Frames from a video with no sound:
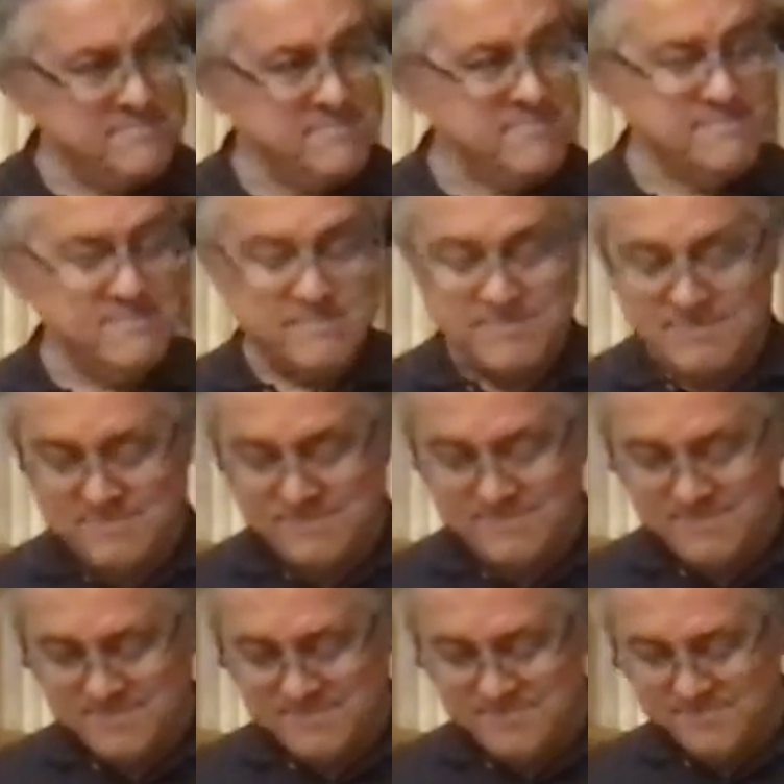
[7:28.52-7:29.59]

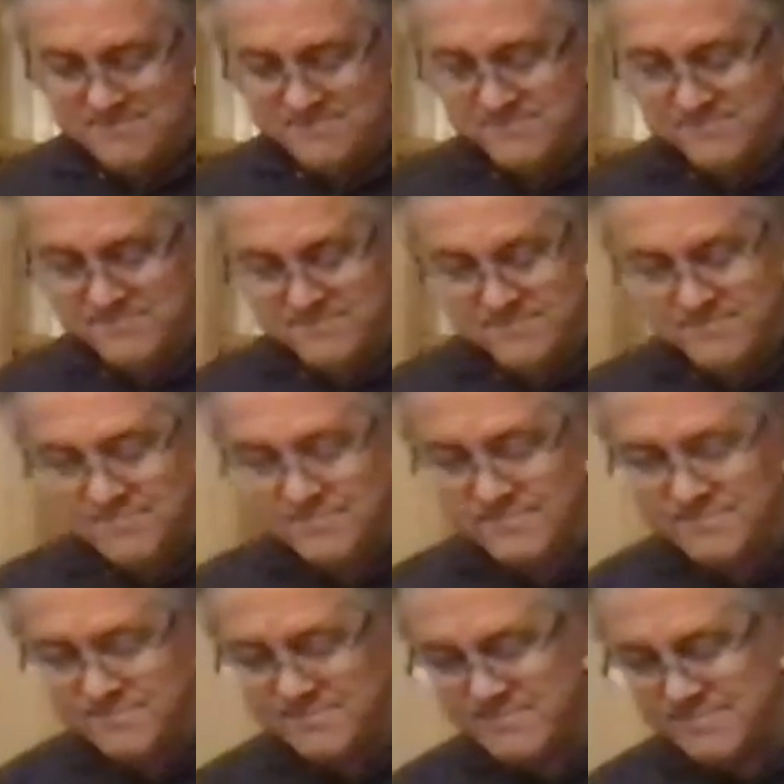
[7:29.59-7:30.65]

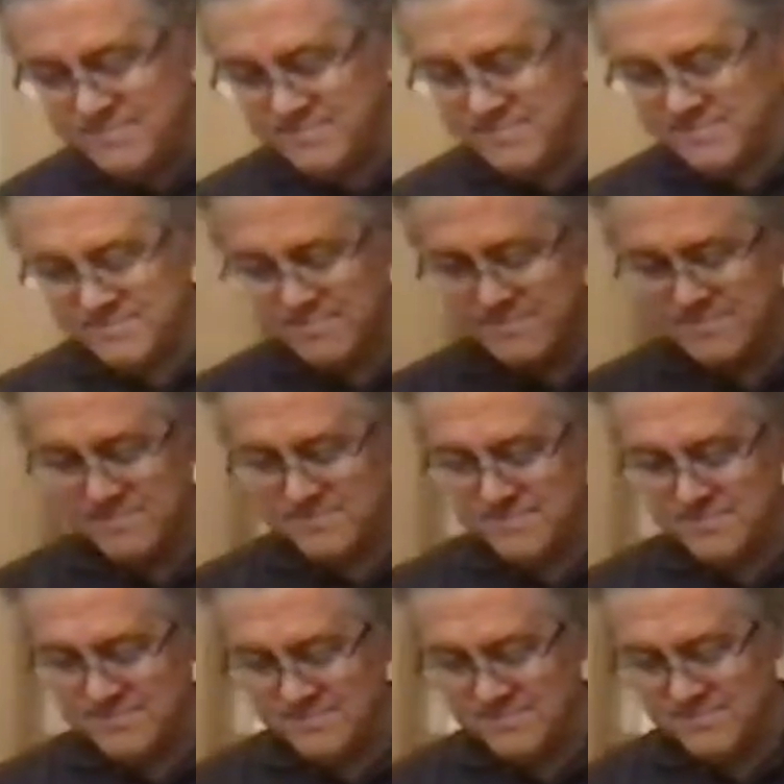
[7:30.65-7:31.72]

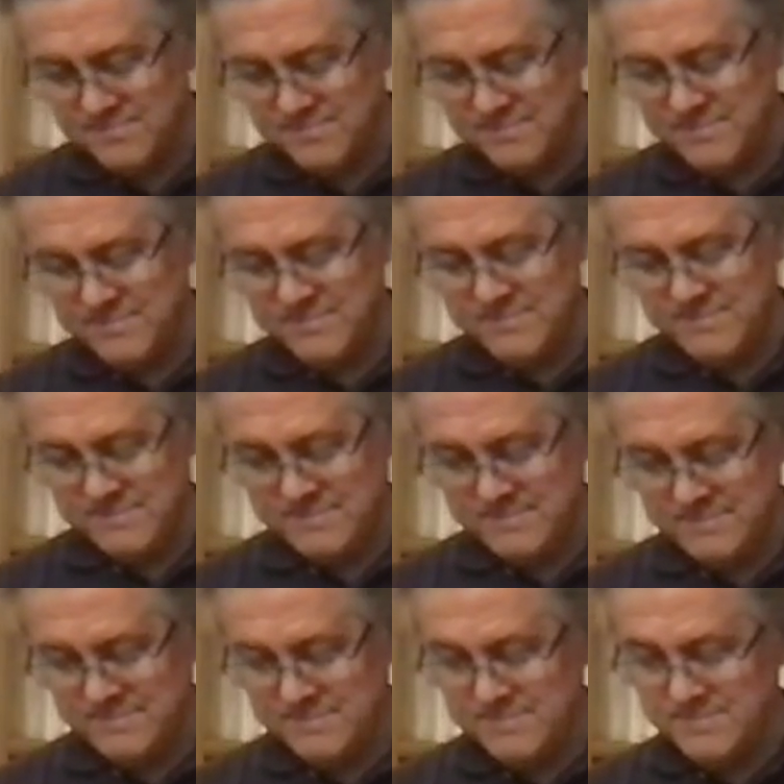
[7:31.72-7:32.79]

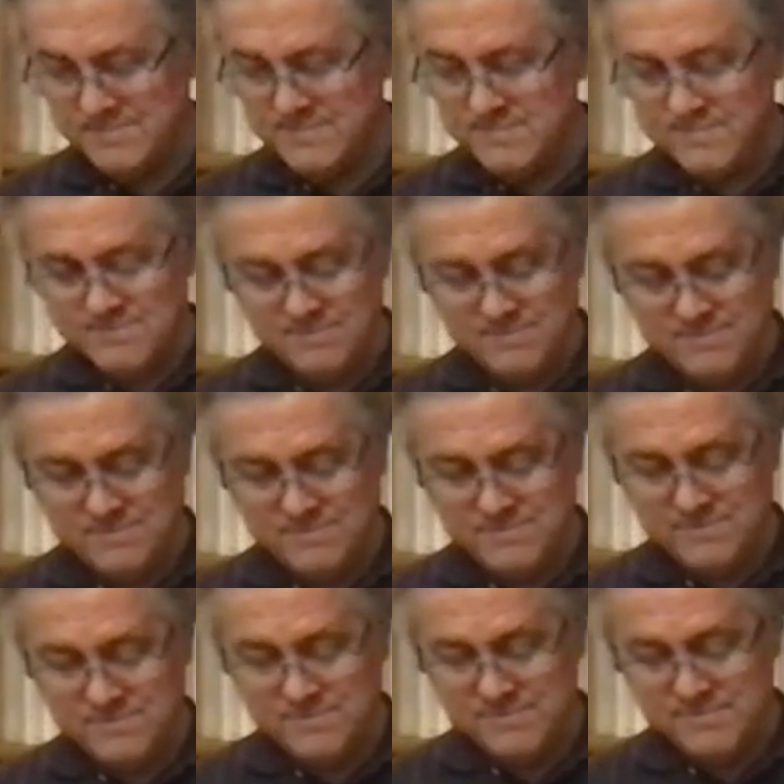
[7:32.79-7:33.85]

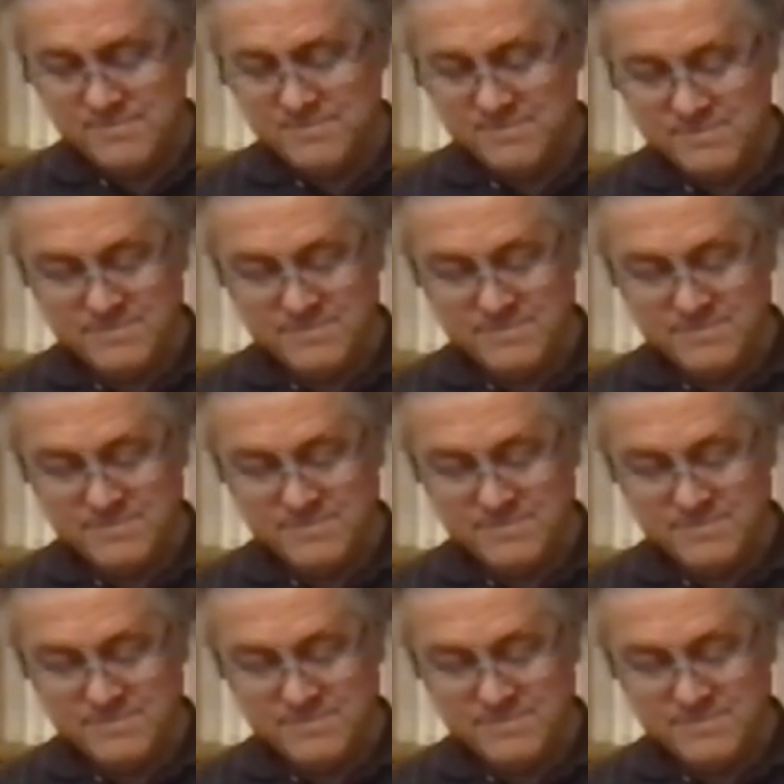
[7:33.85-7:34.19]
(silent)